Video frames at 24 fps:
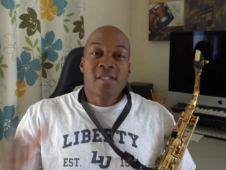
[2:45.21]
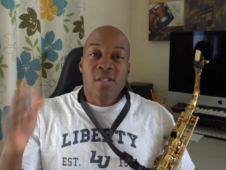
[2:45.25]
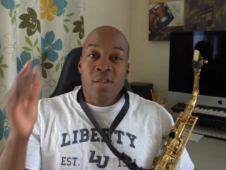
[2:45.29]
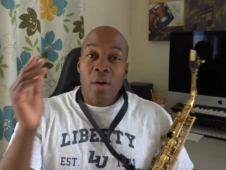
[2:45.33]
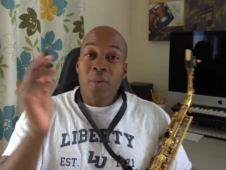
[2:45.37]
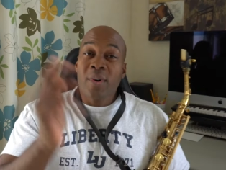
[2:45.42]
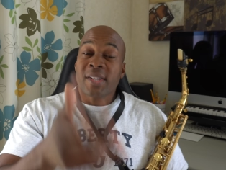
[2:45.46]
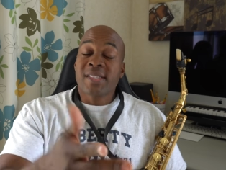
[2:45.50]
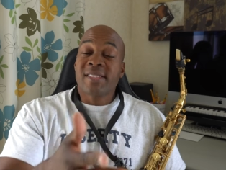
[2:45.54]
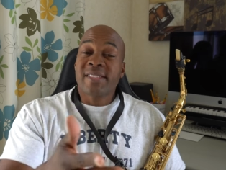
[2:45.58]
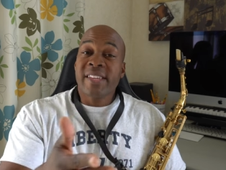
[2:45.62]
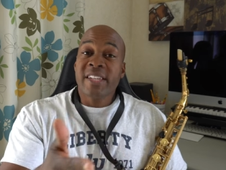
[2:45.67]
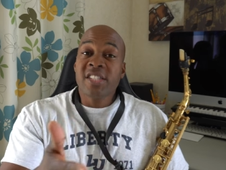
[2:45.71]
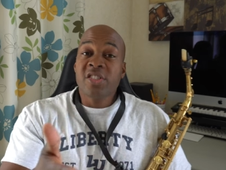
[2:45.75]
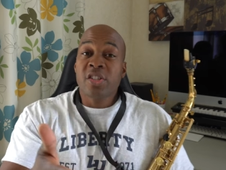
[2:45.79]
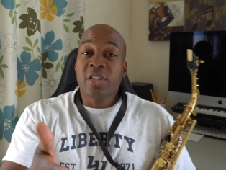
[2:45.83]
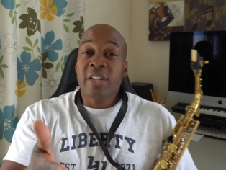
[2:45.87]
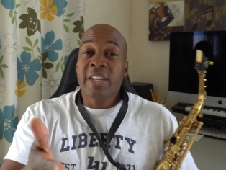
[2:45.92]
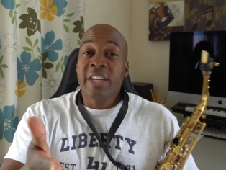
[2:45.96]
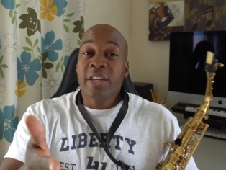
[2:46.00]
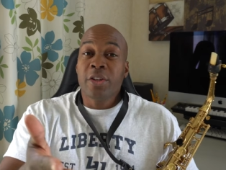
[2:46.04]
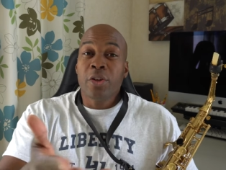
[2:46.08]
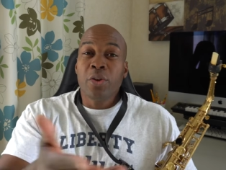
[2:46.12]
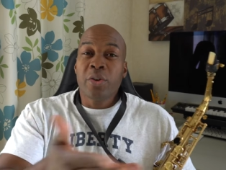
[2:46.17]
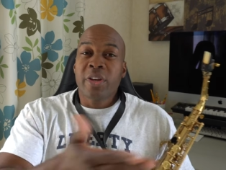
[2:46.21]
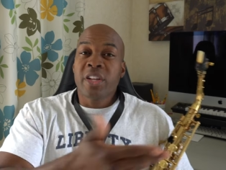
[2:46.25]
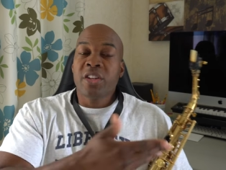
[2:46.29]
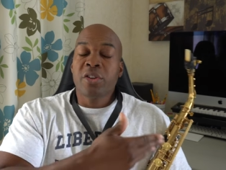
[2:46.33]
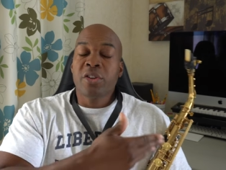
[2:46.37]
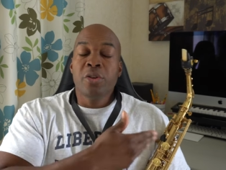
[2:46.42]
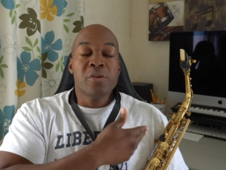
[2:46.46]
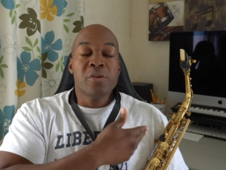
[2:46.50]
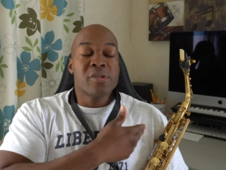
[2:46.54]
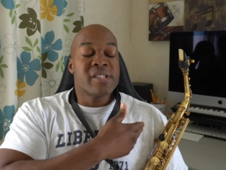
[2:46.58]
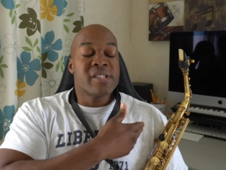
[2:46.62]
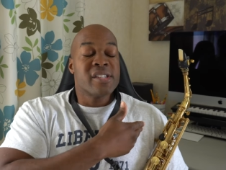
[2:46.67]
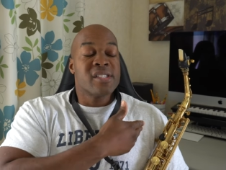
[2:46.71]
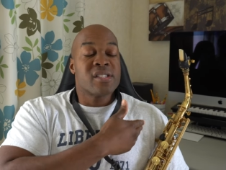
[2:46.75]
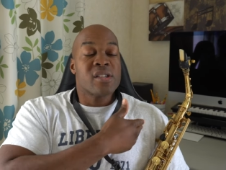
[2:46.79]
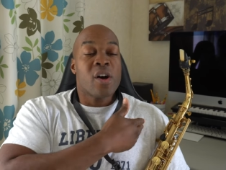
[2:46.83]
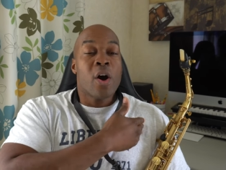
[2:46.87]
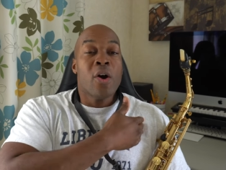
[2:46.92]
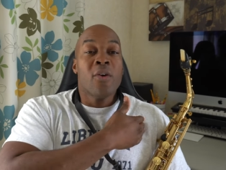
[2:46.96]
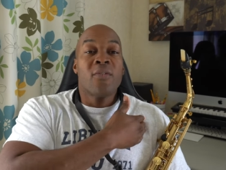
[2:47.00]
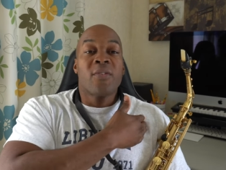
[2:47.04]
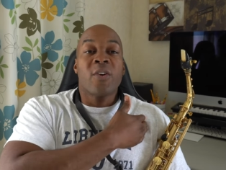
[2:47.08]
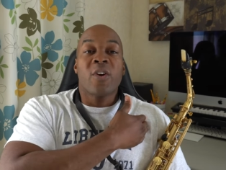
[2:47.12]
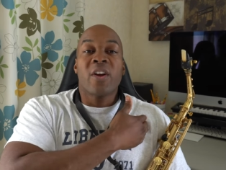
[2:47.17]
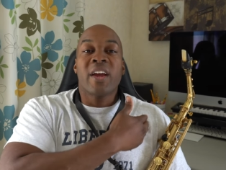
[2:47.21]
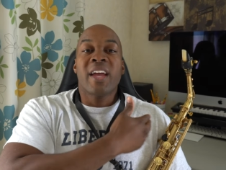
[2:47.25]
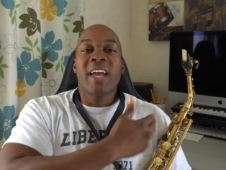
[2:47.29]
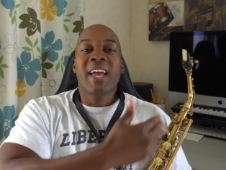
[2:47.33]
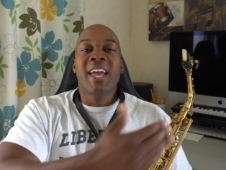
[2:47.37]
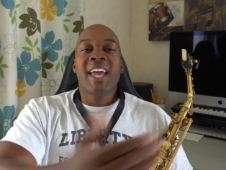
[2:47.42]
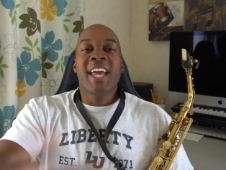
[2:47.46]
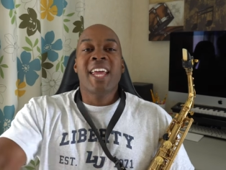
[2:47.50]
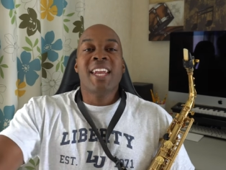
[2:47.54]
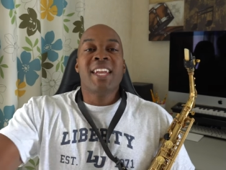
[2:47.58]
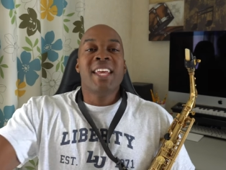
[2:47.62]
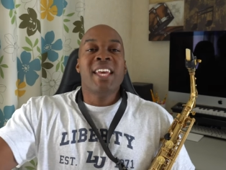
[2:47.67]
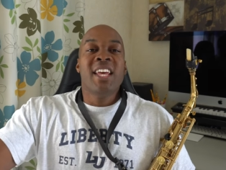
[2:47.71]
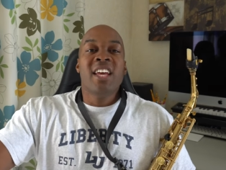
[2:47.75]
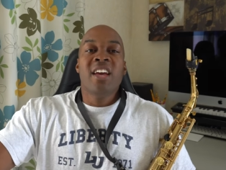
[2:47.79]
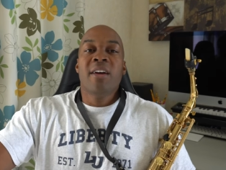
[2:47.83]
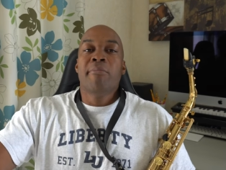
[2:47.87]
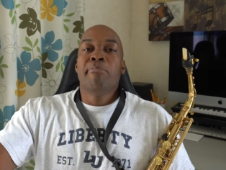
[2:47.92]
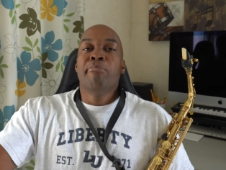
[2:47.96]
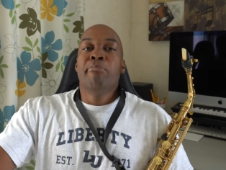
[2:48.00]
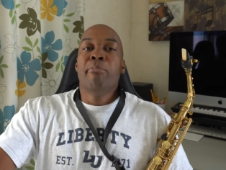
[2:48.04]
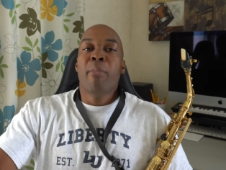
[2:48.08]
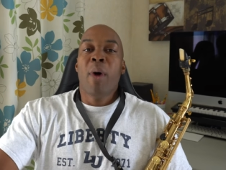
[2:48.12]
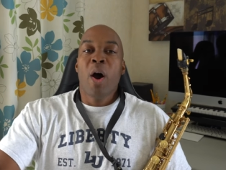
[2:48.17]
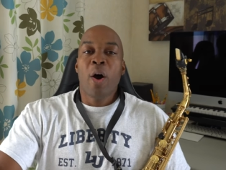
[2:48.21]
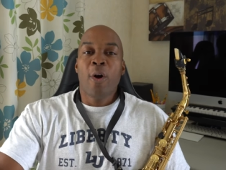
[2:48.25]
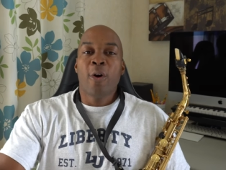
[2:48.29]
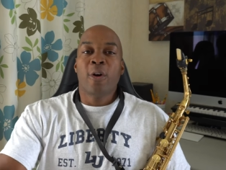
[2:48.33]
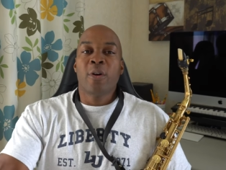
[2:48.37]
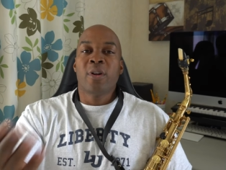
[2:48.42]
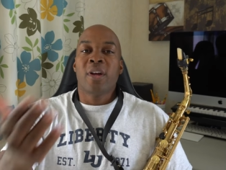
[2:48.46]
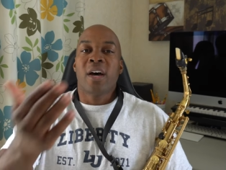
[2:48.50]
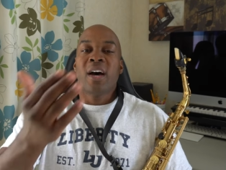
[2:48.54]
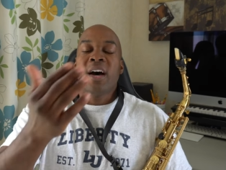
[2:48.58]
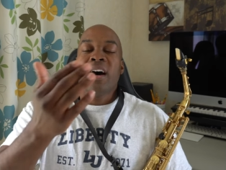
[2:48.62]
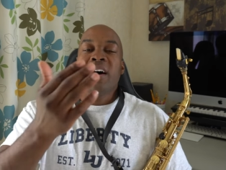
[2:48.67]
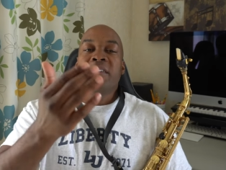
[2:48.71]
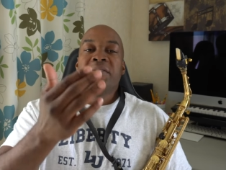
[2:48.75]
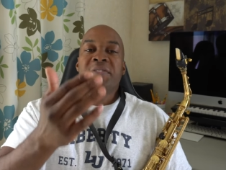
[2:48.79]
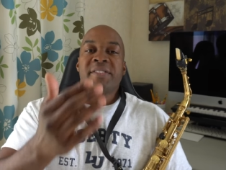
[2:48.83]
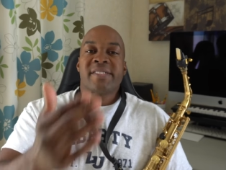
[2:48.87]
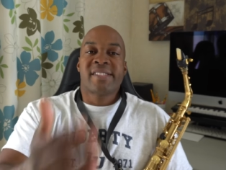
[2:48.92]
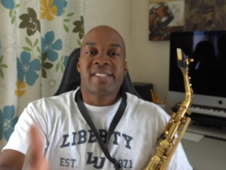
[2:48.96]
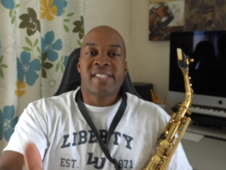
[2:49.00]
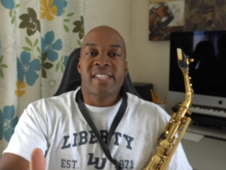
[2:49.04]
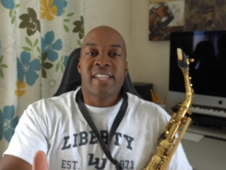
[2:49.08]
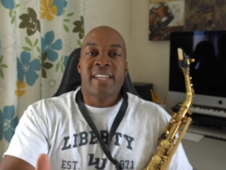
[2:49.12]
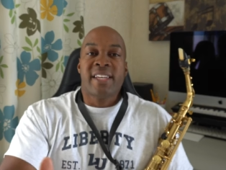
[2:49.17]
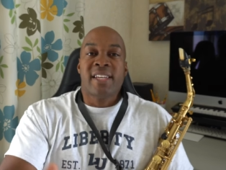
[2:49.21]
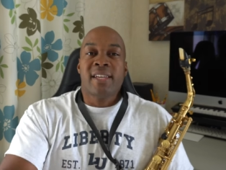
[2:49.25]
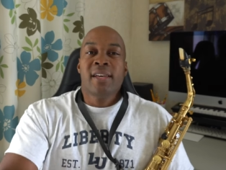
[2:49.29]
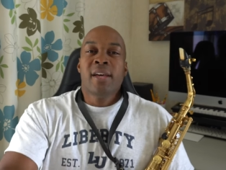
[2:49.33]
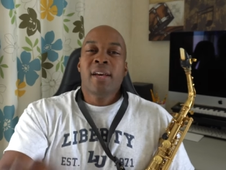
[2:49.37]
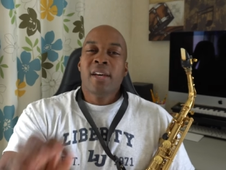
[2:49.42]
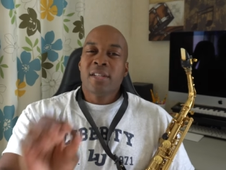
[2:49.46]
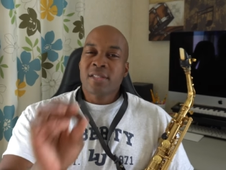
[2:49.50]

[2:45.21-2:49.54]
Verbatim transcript: So essentially, you can use this over any mode of C.